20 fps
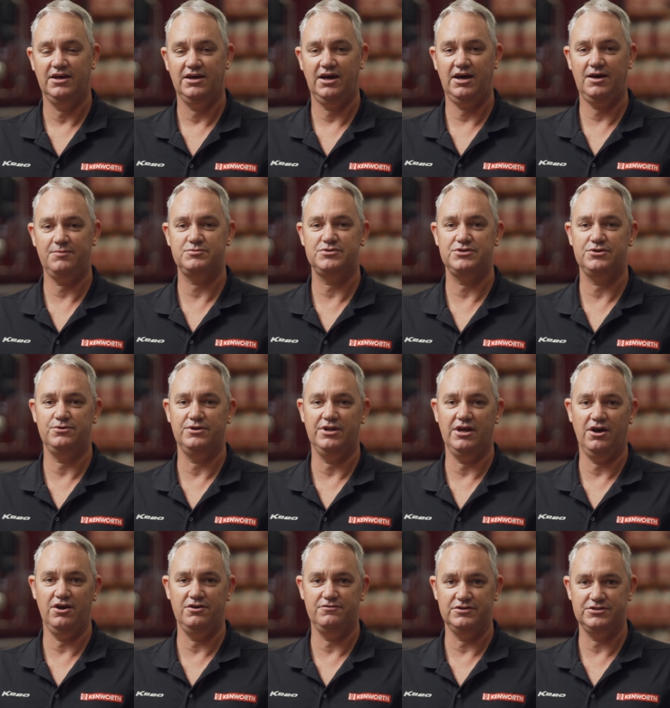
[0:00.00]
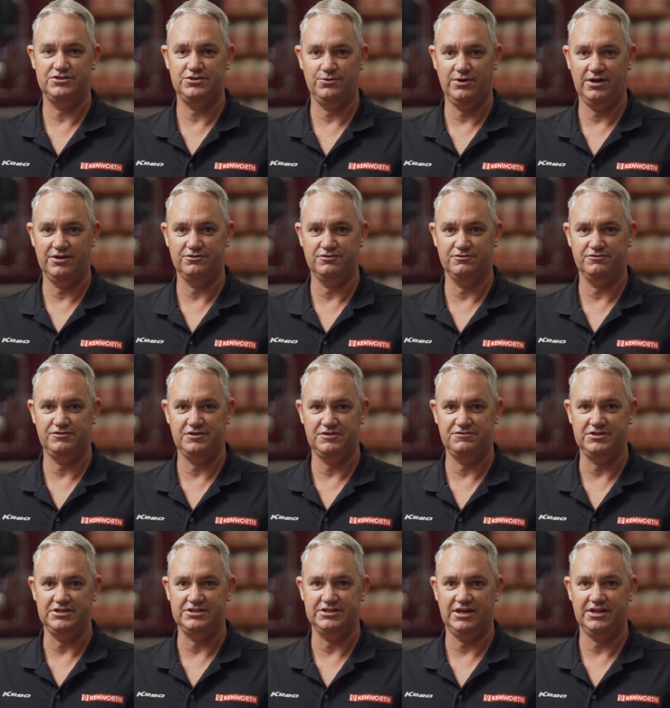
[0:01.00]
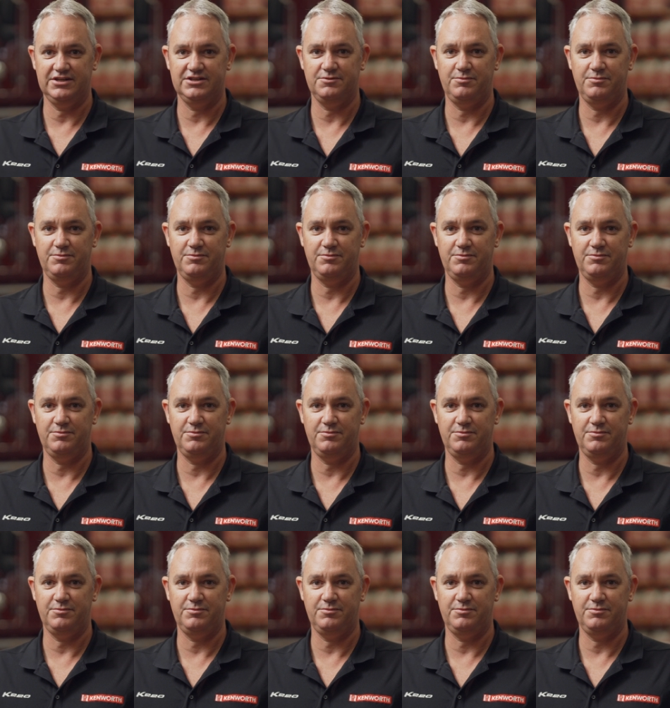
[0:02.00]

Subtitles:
up to and over 250 tonne